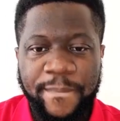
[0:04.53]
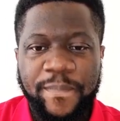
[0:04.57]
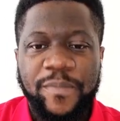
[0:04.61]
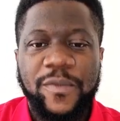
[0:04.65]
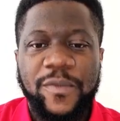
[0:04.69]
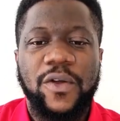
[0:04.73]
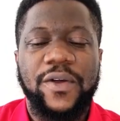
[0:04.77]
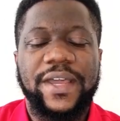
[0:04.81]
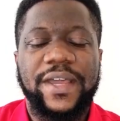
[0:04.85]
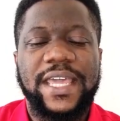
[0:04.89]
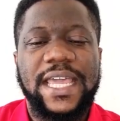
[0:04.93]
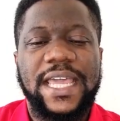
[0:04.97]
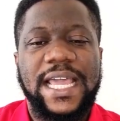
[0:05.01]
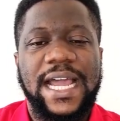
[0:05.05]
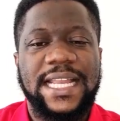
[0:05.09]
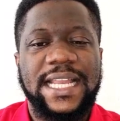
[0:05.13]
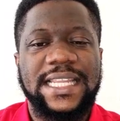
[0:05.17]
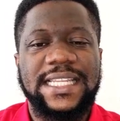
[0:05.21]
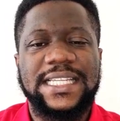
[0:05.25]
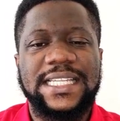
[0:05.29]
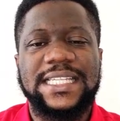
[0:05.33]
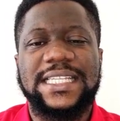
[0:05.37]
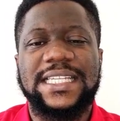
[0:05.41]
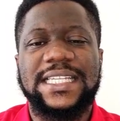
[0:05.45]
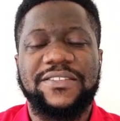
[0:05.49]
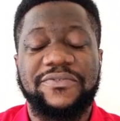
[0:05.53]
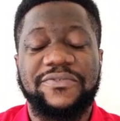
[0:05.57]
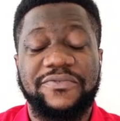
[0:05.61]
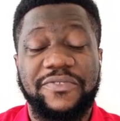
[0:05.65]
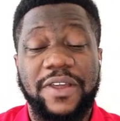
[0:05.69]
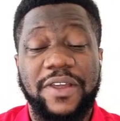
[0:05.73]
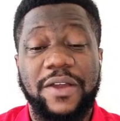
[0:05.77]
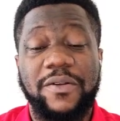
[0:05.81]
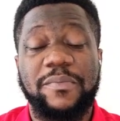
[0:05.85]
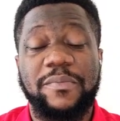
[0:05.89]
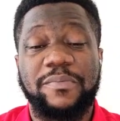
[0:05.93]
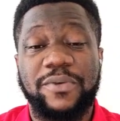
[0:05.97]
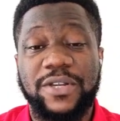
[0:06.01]
Okay, and this is
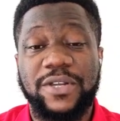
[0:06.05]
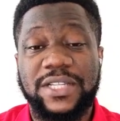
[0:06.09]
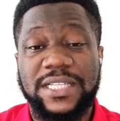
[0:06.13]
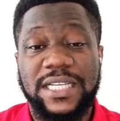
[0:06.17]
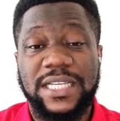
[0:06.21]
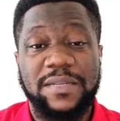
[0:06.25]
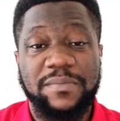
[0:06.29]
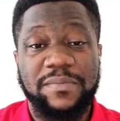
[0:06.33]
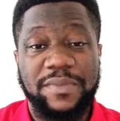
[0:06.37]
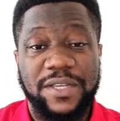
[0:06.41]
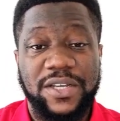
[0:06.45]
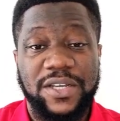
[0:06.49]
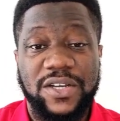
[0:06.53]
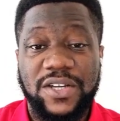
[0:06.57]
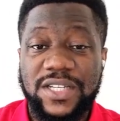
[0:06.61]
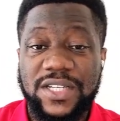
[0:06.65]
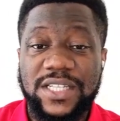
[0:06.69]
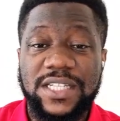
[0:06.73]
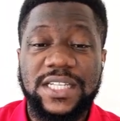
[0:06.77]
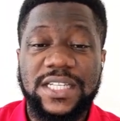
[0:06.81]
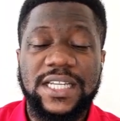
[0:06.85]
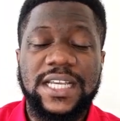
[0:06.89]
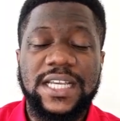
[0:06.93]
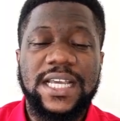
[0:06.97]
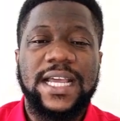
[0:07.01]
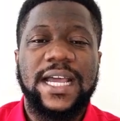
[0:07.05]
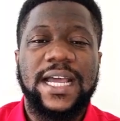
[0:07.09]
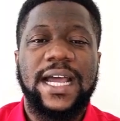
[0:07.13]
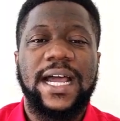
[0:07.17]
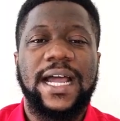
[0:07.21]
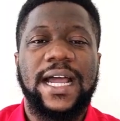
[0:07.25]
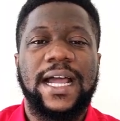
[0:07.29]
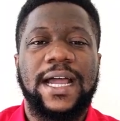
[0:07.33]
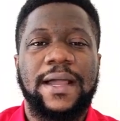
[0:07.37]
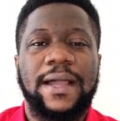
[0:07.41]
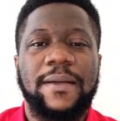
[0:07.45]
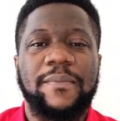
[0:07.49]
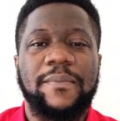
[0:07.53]
very important because
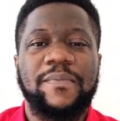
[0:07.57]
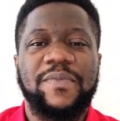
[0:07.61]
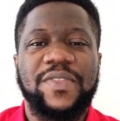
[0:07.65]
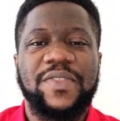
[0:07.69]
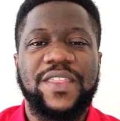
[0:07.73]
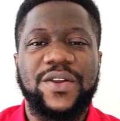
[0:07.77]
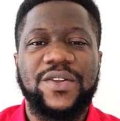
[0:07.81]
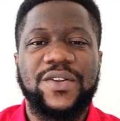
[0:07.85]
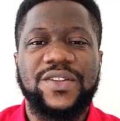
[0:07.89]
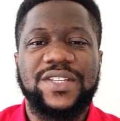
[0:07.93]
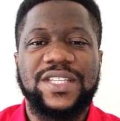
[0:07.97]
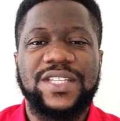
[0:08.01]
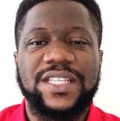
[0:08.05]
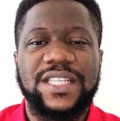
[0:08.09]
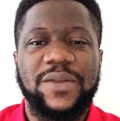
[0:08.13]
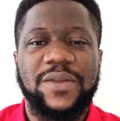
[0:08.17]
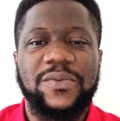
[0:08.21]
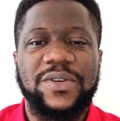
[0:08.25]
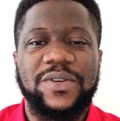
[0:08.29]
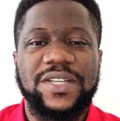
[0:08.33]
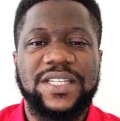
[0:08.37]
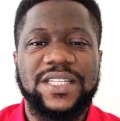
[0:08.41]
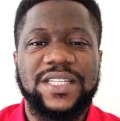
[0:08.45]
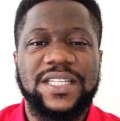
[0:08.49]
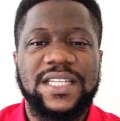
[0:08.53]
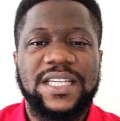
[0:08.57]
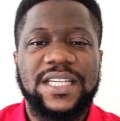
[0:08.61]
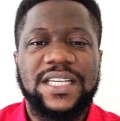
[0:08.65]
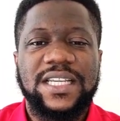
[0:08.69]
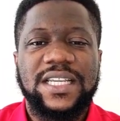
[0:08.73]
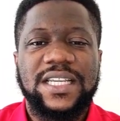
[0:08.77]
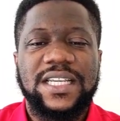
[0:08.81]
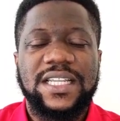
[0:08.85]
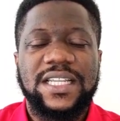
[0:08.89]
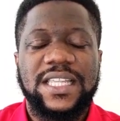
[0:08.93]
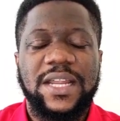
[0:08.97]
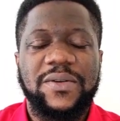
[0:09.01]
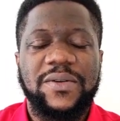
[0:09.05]
um, there is there is
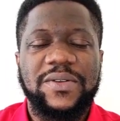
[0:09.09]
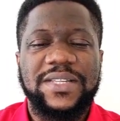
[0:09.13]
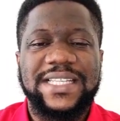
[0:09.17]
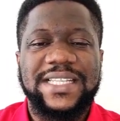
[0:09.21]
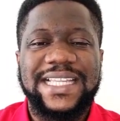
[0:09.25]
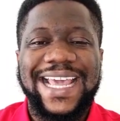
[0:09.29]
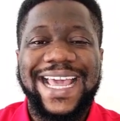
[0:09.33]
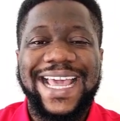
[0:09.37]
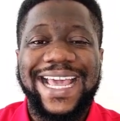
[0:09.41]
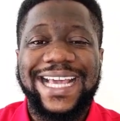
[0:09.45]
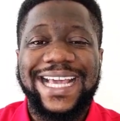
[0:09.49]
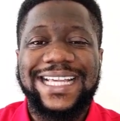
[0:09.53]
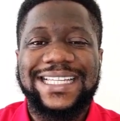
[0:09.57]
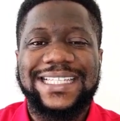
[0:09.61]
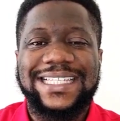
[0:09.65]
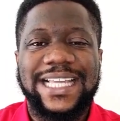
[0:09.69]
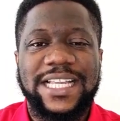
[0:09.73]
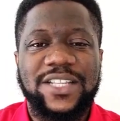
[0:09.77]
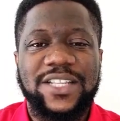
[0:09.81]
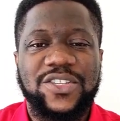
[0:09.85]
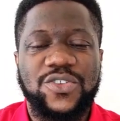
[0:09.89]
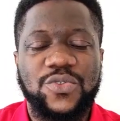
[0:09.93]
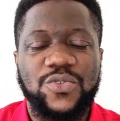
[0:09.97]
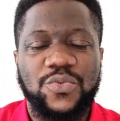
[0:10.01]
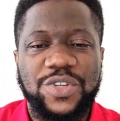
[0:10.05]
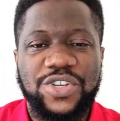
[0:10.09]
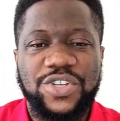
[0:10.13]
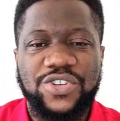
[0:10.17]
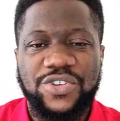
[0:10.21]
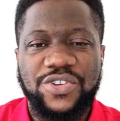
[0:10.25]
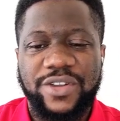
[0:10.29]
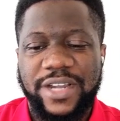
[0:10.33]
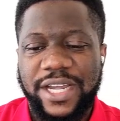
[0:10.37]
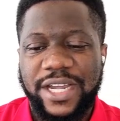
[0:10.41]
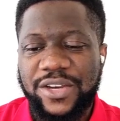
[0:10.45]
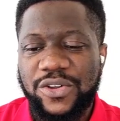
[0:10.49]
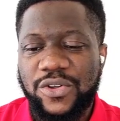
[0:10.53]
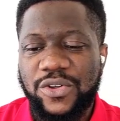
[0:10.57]
there is the extent to which you
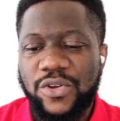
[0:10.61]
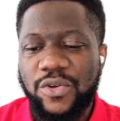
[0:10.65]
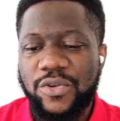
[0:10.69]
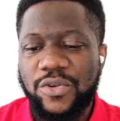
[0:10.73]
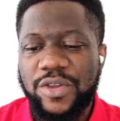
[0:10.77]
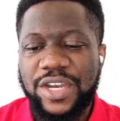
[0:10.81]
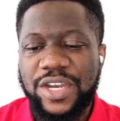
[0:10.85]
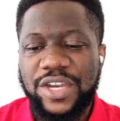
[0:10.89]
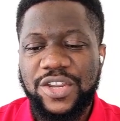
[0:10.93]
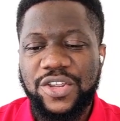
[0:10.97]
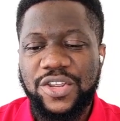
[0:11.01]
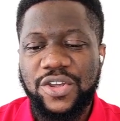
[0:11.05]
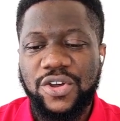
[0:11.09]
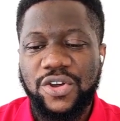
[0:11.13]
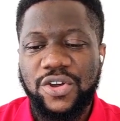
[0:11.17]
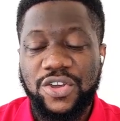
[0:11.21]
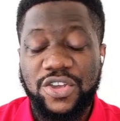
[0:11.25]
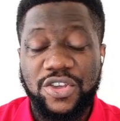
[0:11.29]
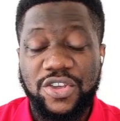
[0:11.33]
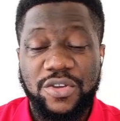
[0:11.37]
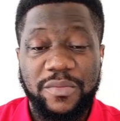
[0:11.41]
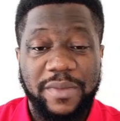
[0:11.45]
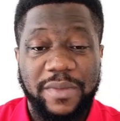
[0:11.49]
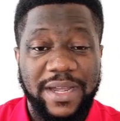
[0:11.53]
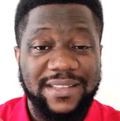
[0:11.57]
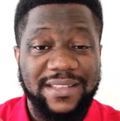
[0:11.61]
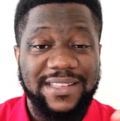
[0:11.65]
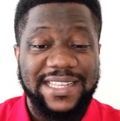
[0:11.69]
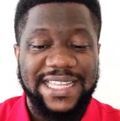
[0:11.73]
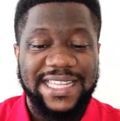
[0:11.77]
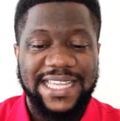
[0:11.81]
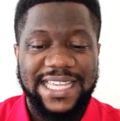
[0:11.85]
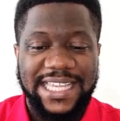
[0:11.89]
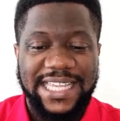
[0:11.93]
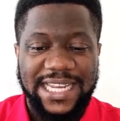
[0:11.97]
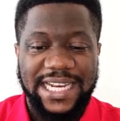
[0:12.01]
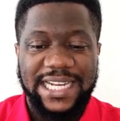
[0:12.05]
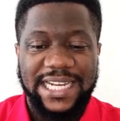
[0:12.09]
can go in your human
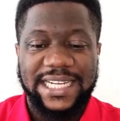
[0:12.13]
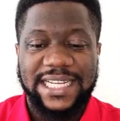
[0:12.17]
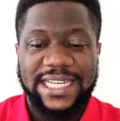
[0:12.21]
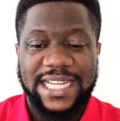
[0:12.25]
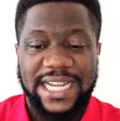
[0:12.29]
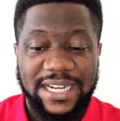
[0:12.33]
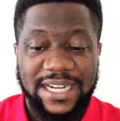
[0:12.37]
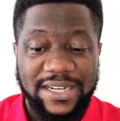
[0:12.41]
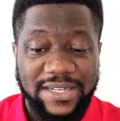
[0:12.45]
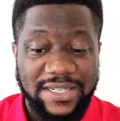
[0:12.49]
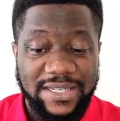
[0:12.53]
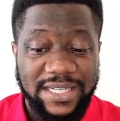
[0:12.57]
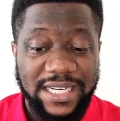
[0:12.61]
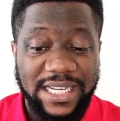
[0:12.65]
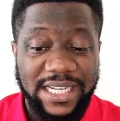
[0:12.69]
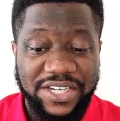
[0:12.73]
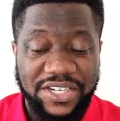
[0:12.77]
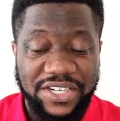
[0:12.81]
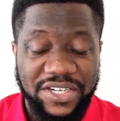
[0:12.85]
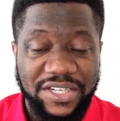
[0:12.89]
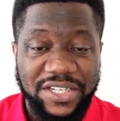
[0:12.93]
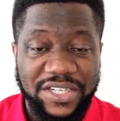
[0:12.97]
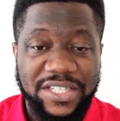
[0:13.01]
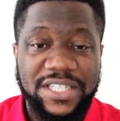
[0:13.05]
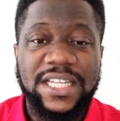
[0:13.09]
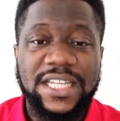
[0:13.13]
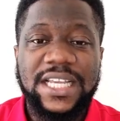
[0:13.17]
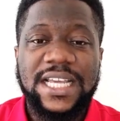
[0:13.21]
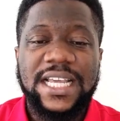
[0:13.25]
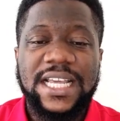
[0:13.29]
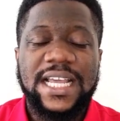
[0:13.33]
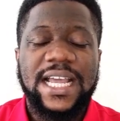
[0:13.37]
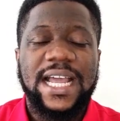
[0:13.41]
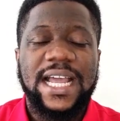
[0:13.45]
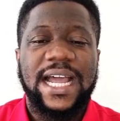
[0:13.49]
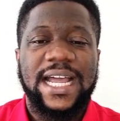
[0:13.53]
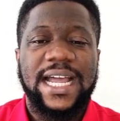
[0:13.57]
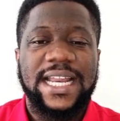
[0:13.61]
thinking and calculations,
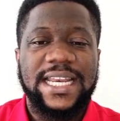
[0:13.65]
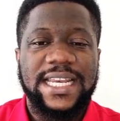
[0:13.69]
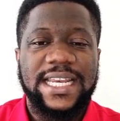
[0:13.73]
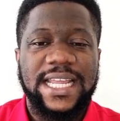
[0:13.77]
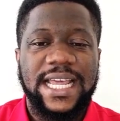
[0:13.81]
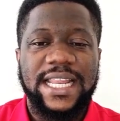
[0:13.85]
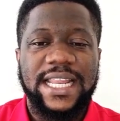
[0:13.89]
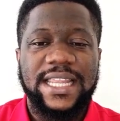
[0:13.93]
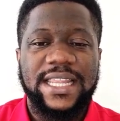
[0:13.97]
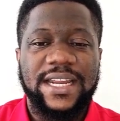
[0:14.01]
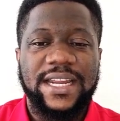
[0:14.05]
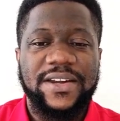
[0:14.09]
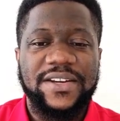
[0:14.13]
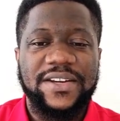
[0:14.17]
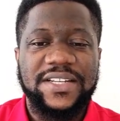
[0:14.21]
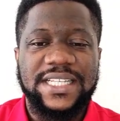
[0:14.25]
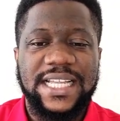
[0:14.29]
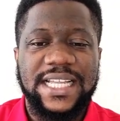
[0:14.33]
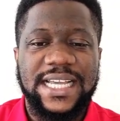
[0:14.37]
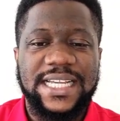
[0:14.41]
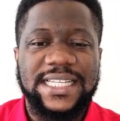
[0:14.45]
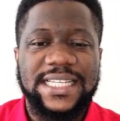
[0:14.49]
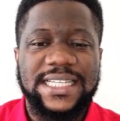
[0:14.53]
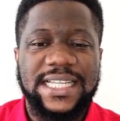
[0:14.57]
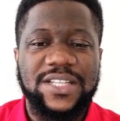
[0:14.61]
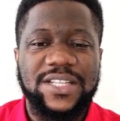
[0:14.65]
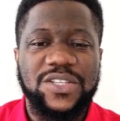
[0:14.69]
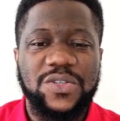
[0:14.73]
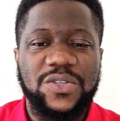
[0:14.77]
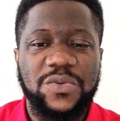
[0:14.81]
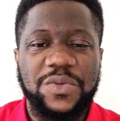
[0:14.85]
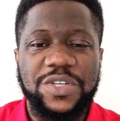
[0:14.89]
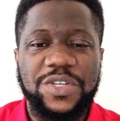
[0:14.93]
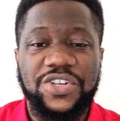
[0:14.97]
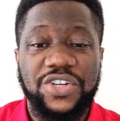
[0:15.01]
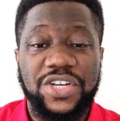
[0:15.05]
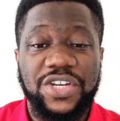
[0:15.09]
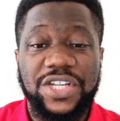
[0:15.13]
and then there is the extent to
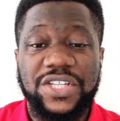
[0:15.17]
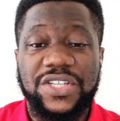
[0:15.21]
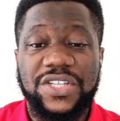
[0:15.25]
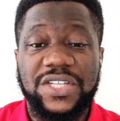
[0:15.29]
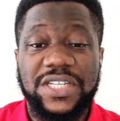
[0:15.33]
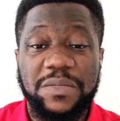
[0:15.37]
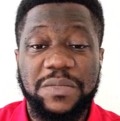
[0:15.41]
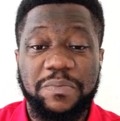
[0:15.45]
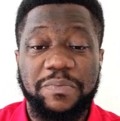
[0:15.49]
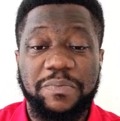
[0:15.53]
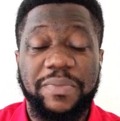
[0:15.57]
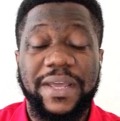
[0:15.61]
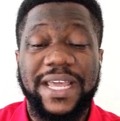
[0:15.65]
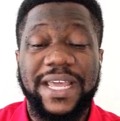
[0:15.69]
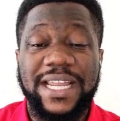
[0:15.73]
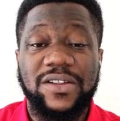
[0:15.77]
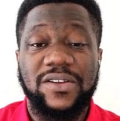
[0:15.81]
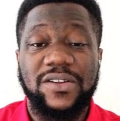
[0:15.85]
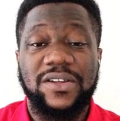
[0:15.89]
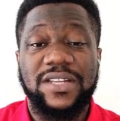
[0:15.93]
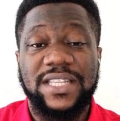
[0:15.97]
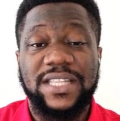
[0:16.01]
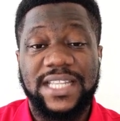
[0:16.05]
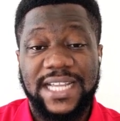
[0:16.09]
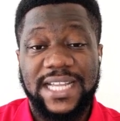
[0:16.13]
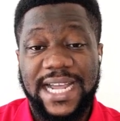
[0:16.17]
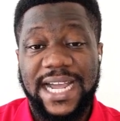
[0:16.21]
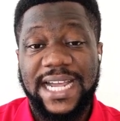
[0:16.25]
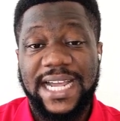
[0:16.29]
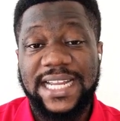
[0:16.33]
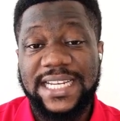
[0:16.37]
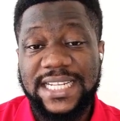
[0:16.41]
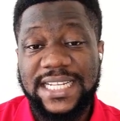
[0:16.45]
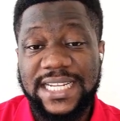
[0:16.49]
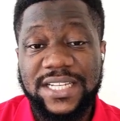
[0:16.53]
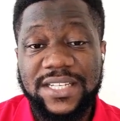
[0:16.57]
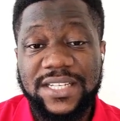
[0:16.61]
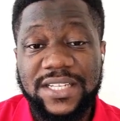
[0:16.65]
which you need to depend on the
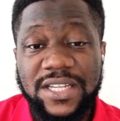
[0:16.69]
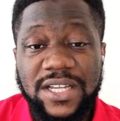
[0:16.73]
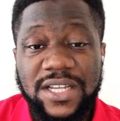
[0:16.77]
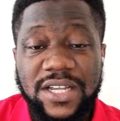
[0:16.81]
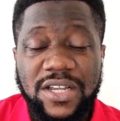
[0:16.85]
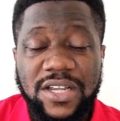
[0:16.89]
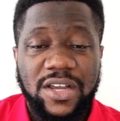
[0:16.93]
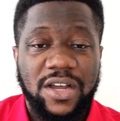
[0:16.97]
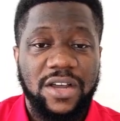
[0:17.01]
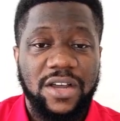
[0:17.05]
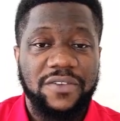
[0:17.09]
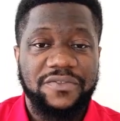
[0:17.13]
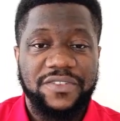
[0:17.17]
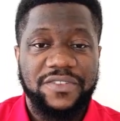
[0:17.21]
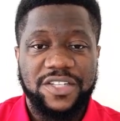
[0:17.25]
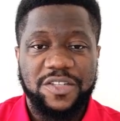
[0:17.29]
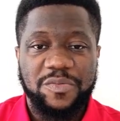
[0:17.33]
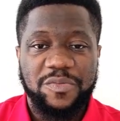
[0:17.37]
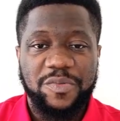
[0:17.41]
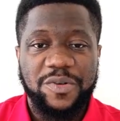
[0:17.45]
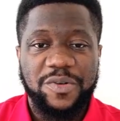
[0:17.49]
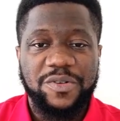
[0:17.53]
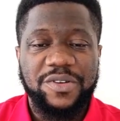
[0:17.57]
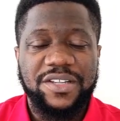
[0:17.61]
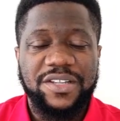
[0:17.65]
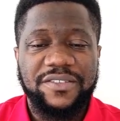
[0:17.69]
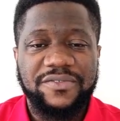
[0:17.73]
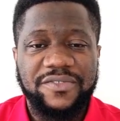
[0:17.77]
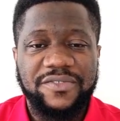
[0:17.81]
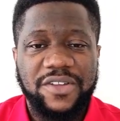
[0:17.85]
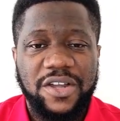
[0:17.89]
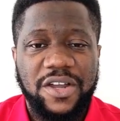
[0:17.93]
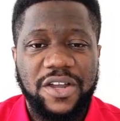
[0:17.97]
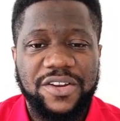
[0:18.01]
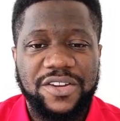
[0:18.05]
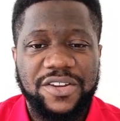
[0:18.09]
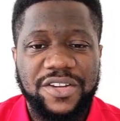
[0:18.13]
guidance of the Spirit of God.